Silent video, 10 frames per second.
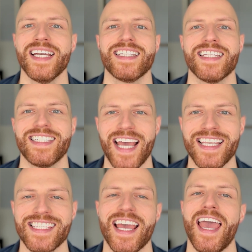to
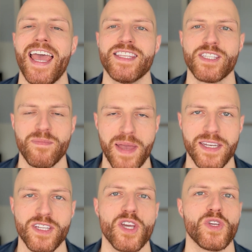test and
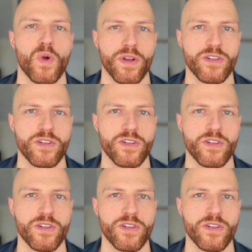cement your